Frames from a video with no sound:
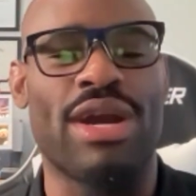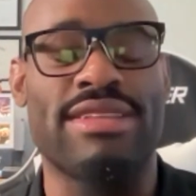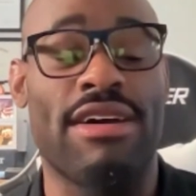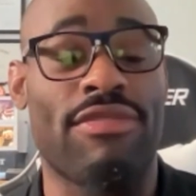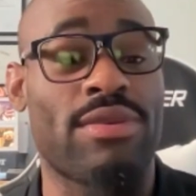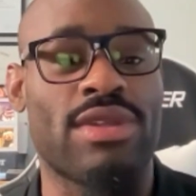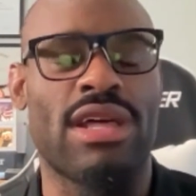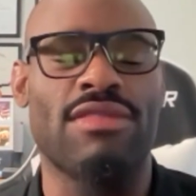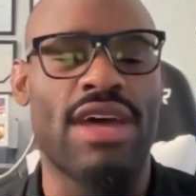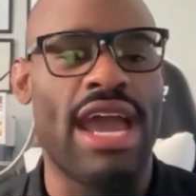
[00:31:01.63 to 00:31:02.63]
I definitely would
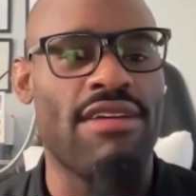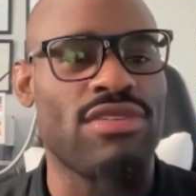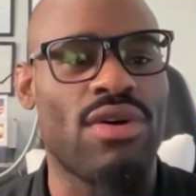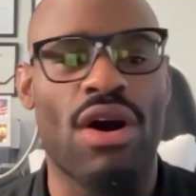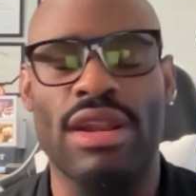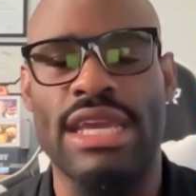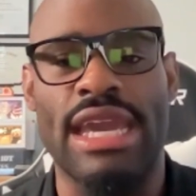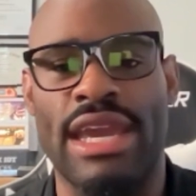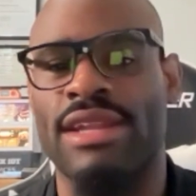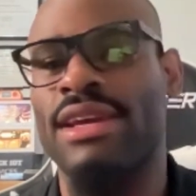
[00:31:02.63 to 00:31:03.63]
love to have you on
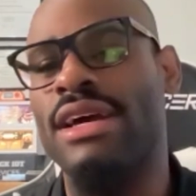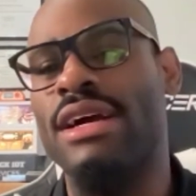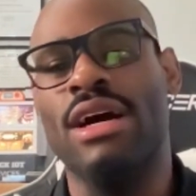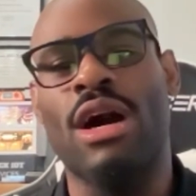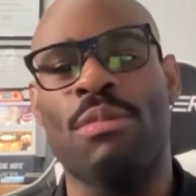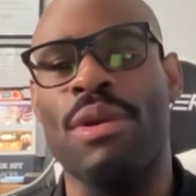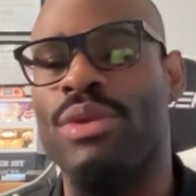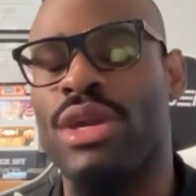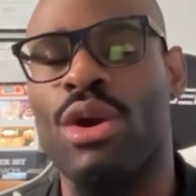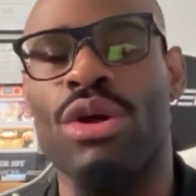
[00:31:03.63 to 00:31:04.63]
again. Maybe we
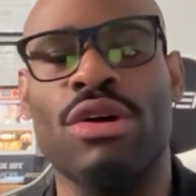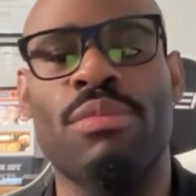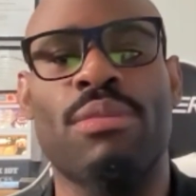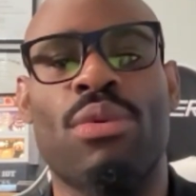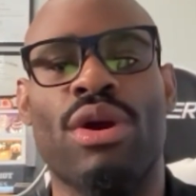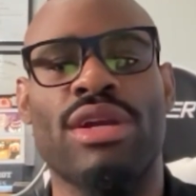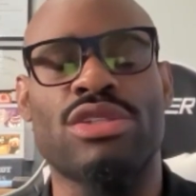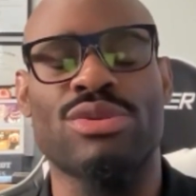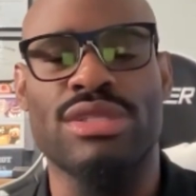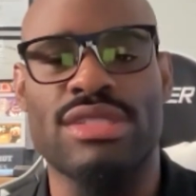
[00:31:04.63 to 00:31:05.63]
can go a little bit more
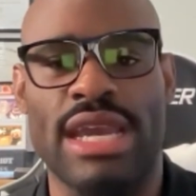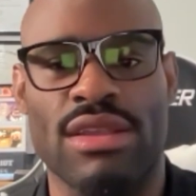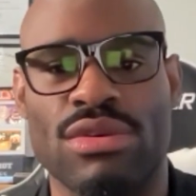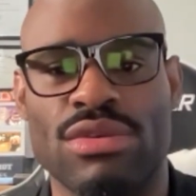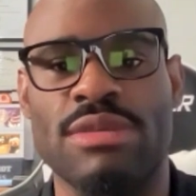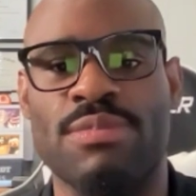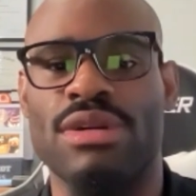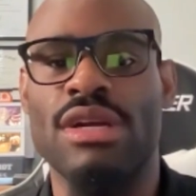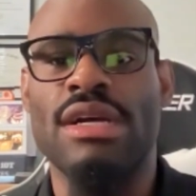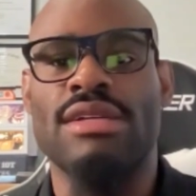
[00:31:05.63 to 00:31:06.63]
into a technical, deeper
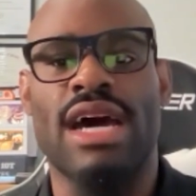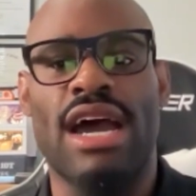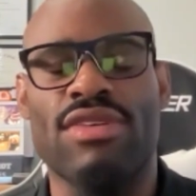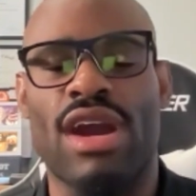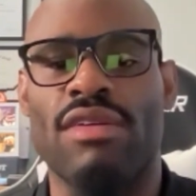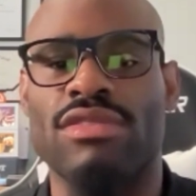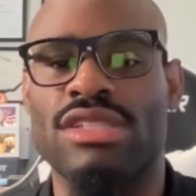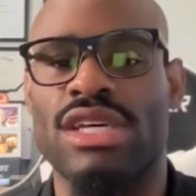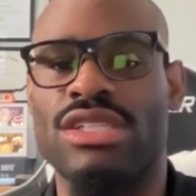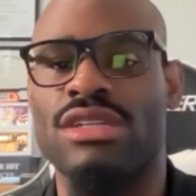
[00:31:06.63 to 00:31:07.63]
dive
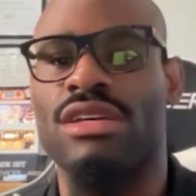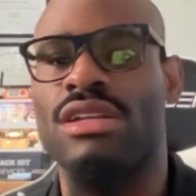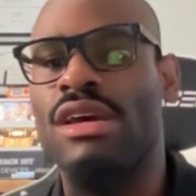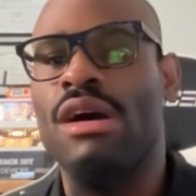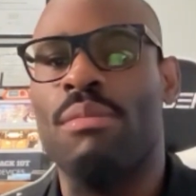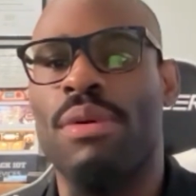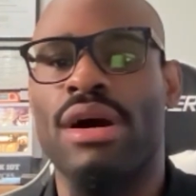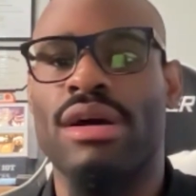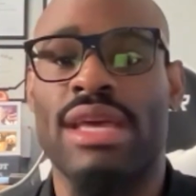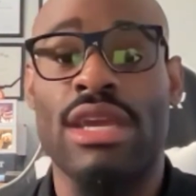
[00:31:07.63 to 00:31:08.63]
conversation.
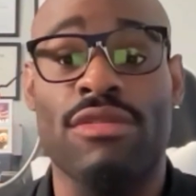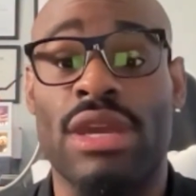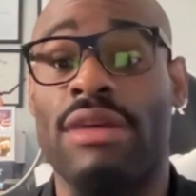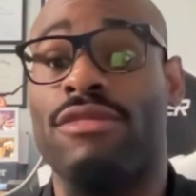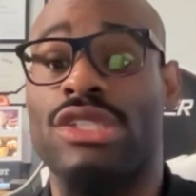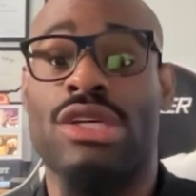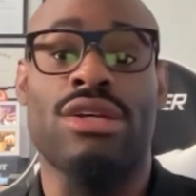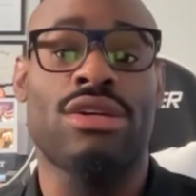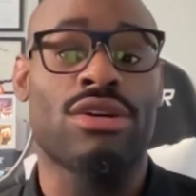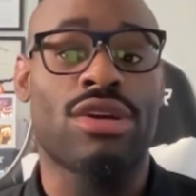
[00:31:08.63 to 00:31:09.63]
But thank you again for
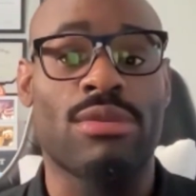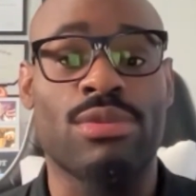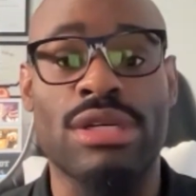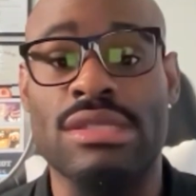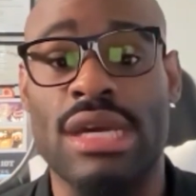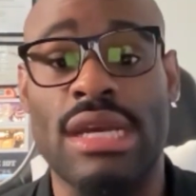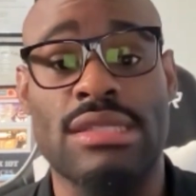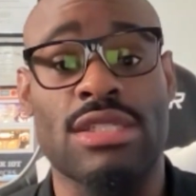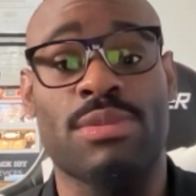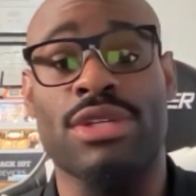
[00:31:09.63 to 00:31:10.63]
sharing your incredible insights
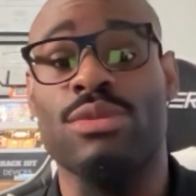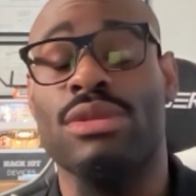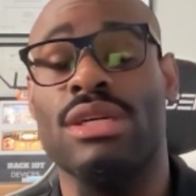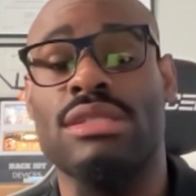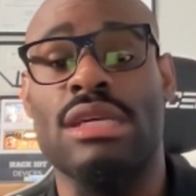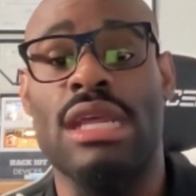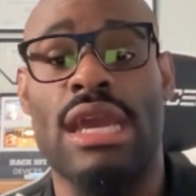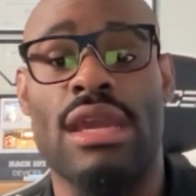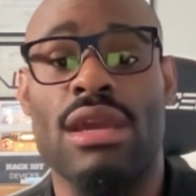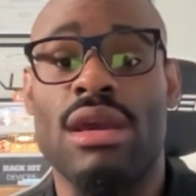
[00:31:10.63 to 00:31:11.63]
and experience with us
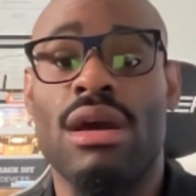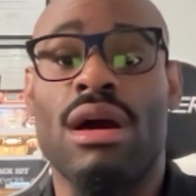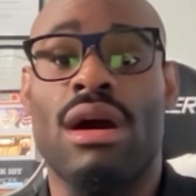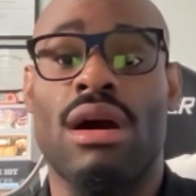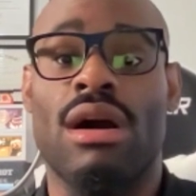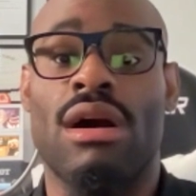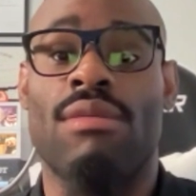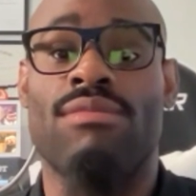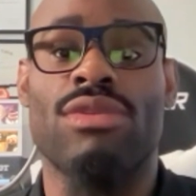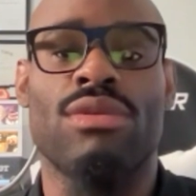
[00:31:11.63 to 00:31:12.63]
today.
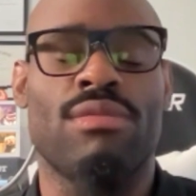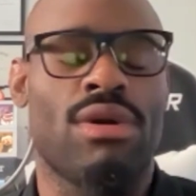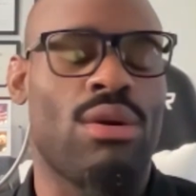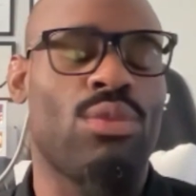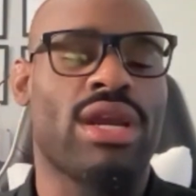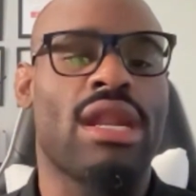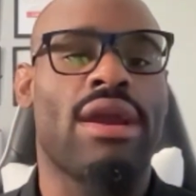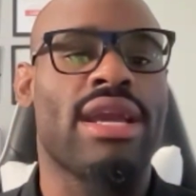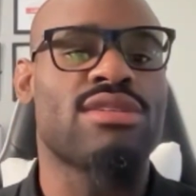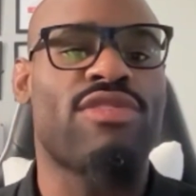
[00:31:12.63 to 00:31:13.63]
Where can
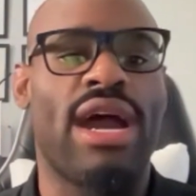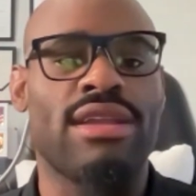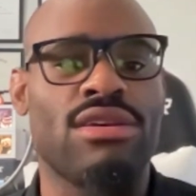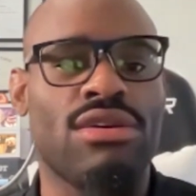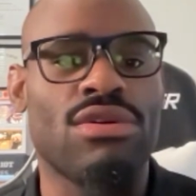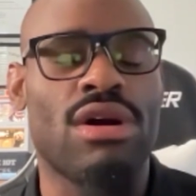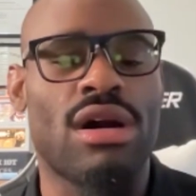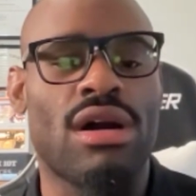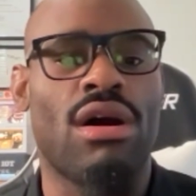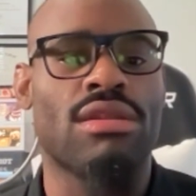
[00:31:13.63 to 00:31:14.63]
our guests find you
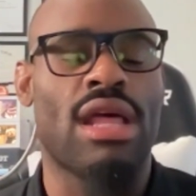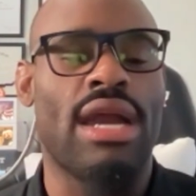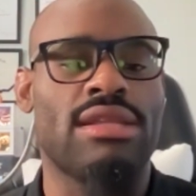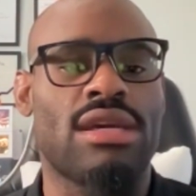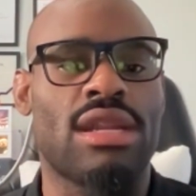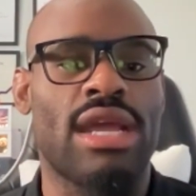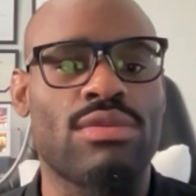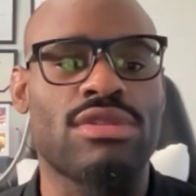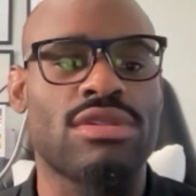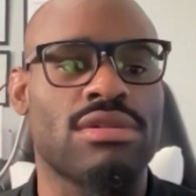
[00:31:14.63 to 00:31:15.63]
online to connect
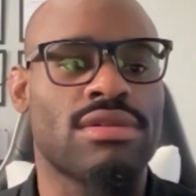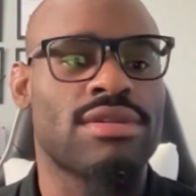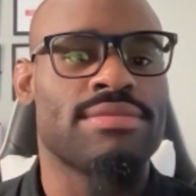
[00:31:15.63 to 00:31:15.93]
with you?